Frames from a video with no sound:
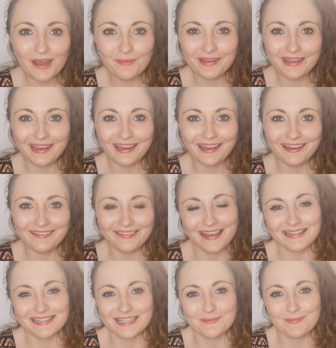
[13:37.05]
we go,
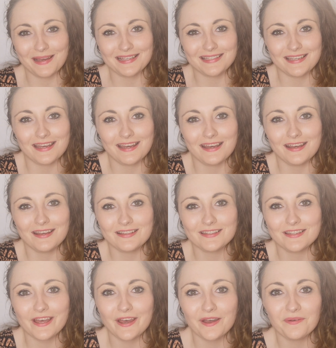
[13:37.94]
that is better.
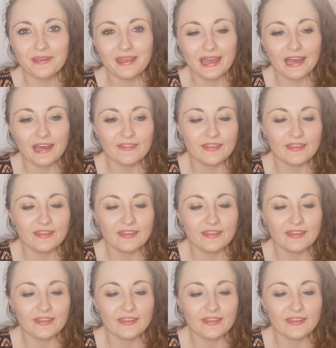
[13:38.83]
So yeah,